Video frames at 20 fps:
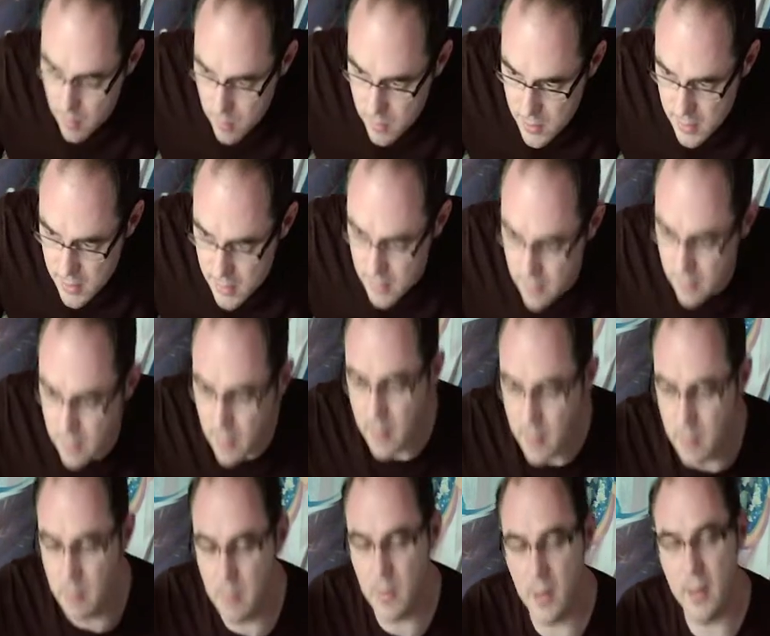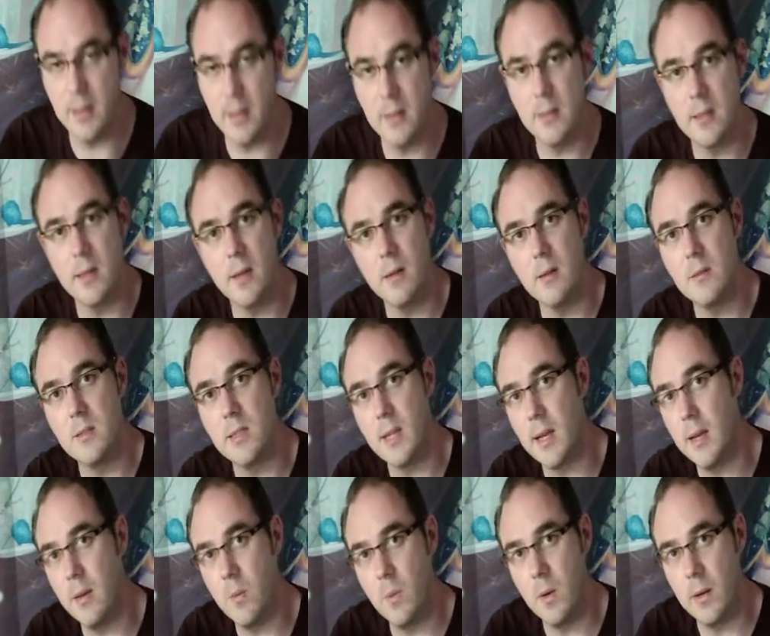Divine Might to go stick it
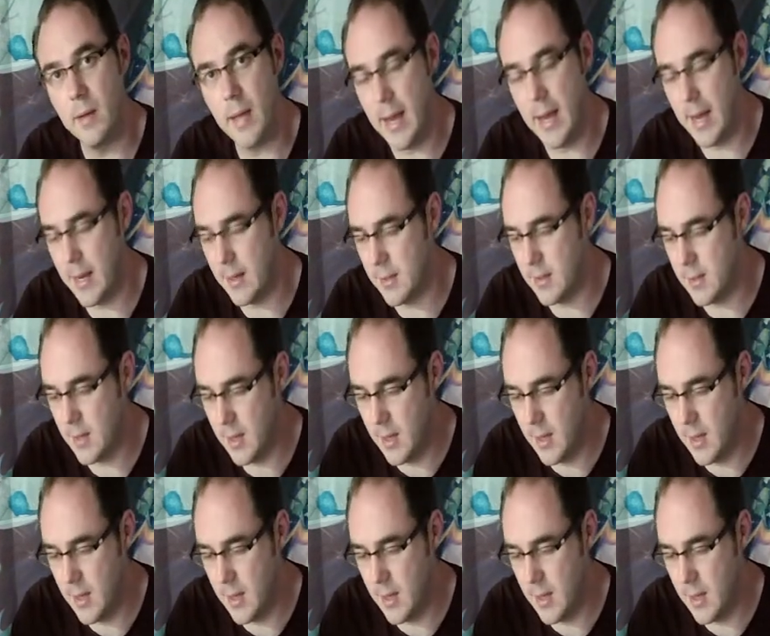in 1 hand.